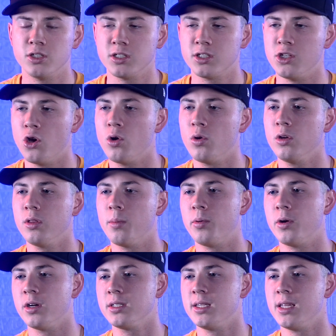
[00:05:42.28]
just
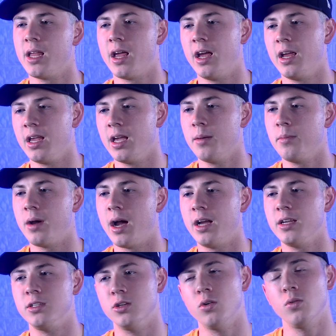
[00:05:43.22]
knowing the person that I am,
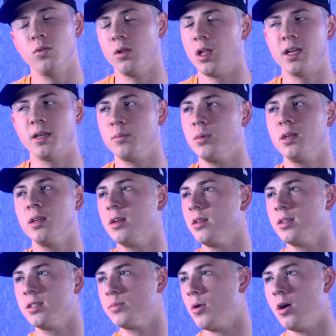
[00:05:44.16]
I don't like
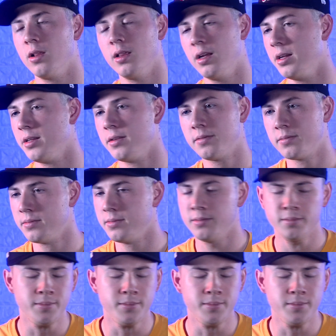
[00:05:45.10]
being in the spotlight.